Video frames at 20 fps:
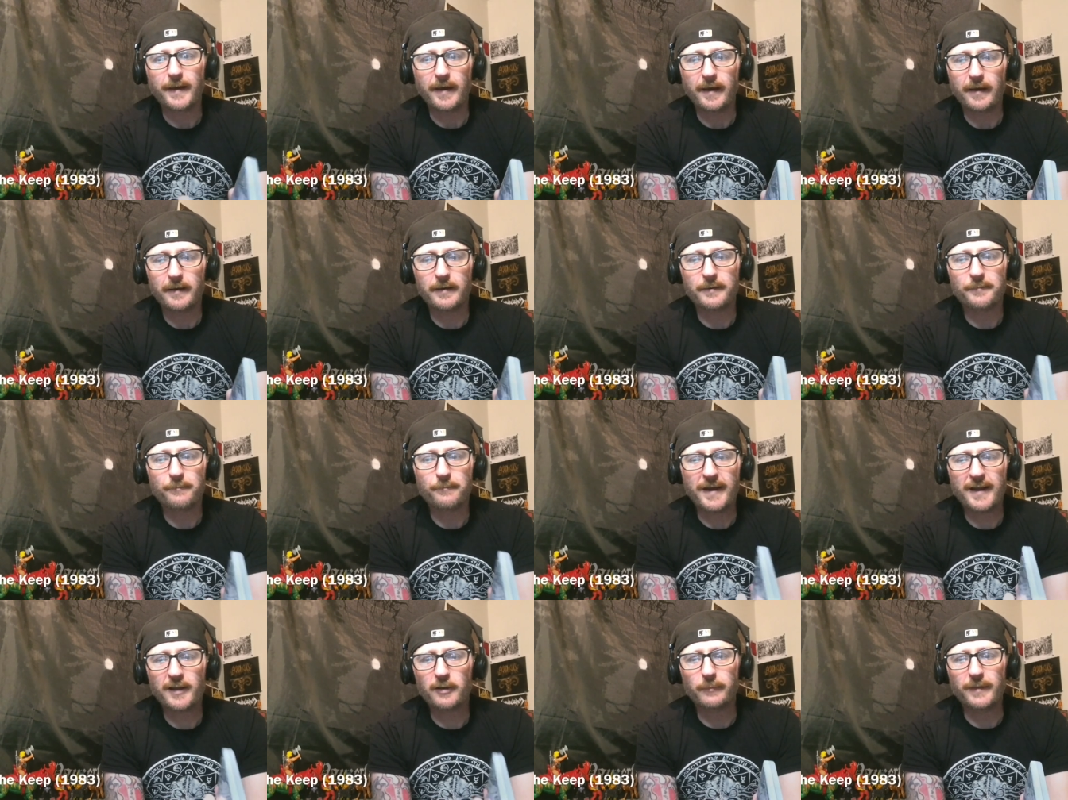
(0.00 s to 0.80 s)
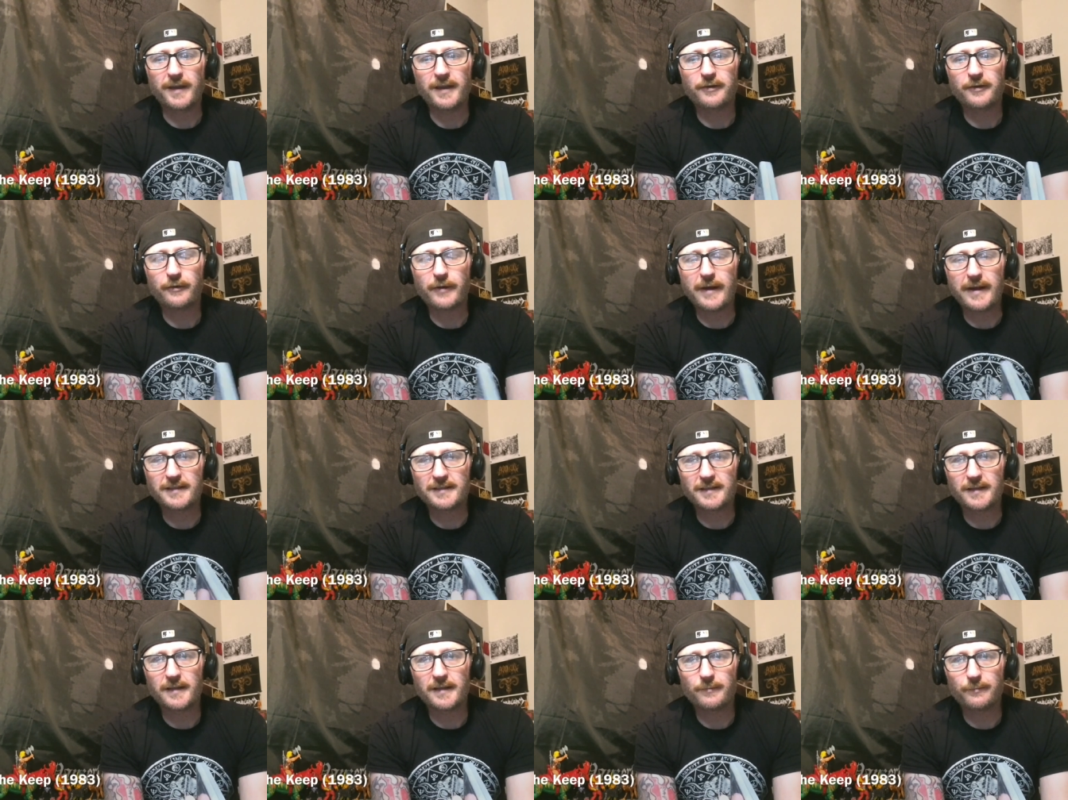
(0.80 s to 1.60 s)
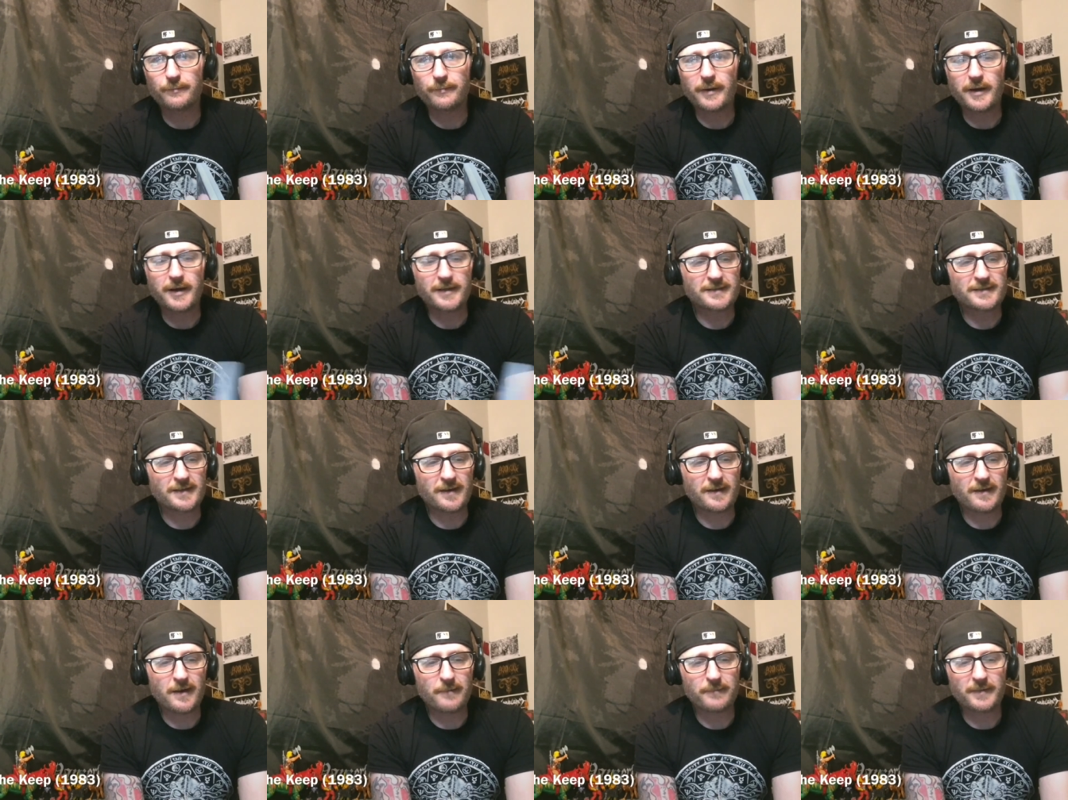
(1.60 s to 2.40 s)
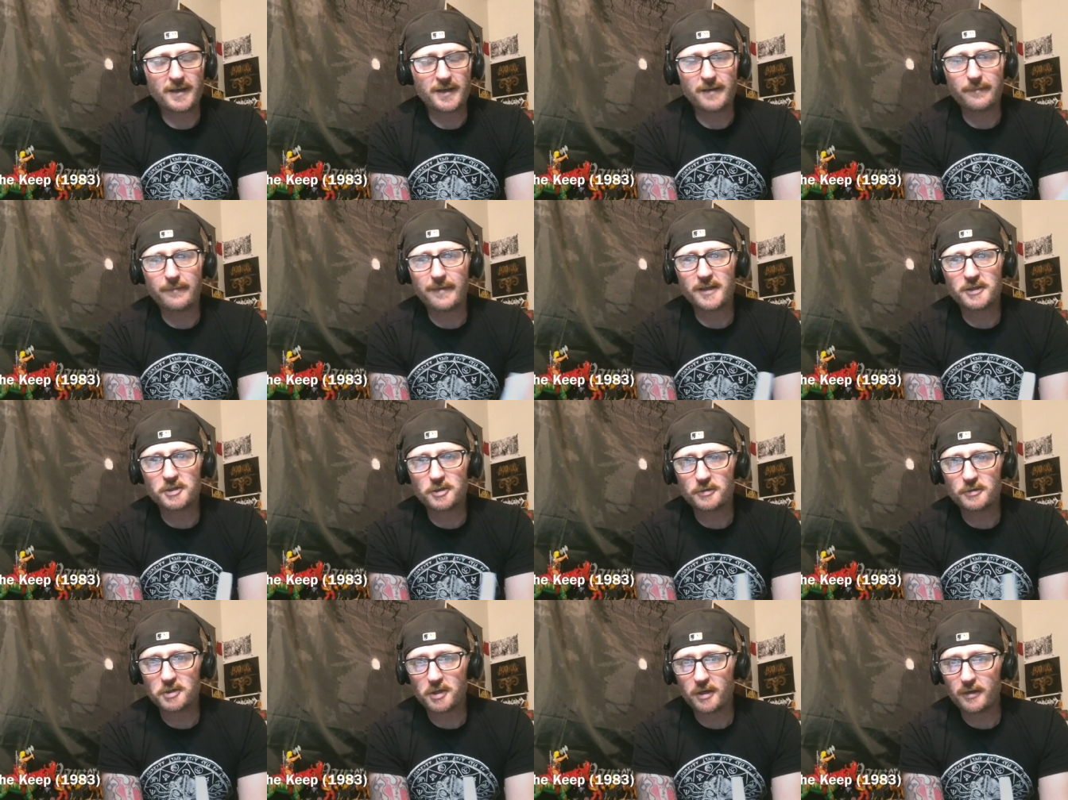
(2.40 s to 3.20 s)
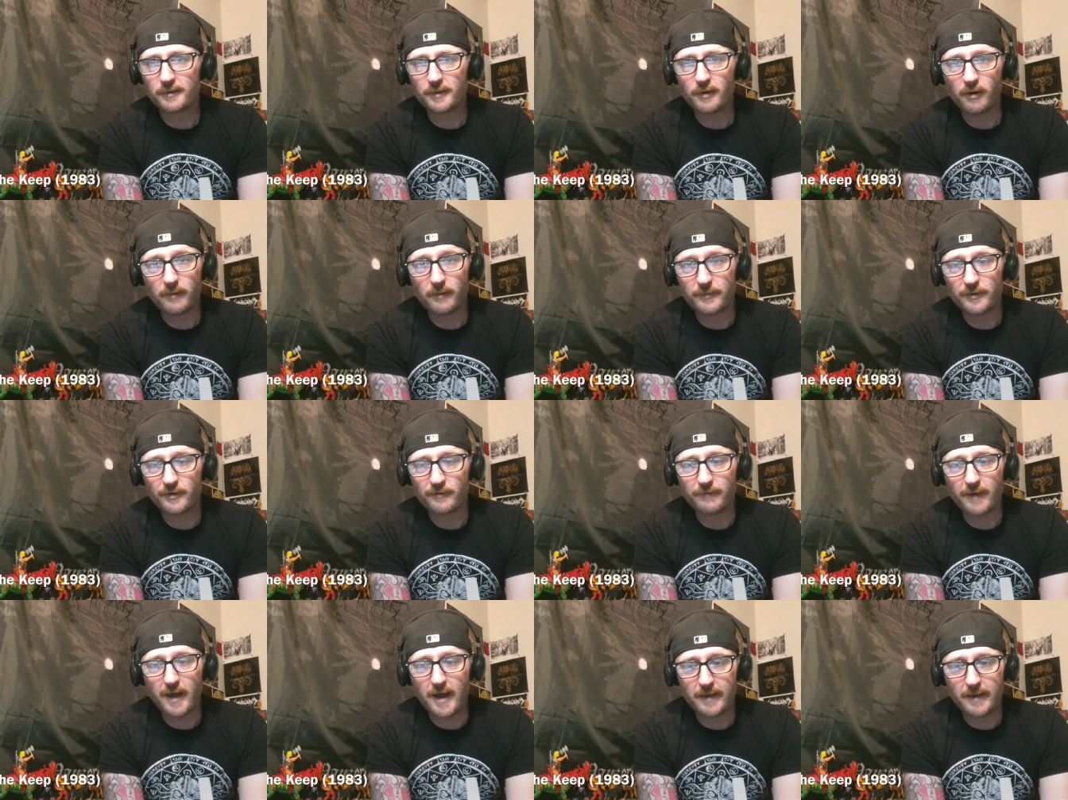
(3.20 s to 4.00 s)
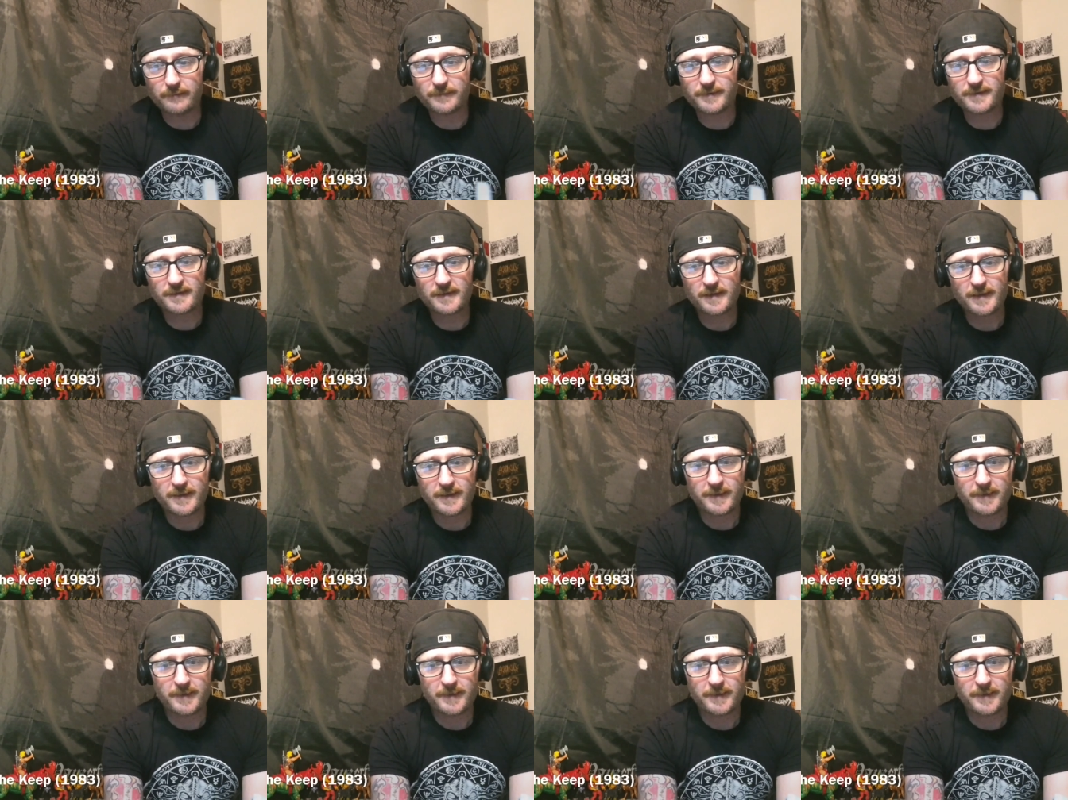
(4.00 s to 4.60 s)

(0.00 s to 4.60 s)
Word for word: Um, Michael Mann directed it, but uh, I'm getting major John Carpenter vibes.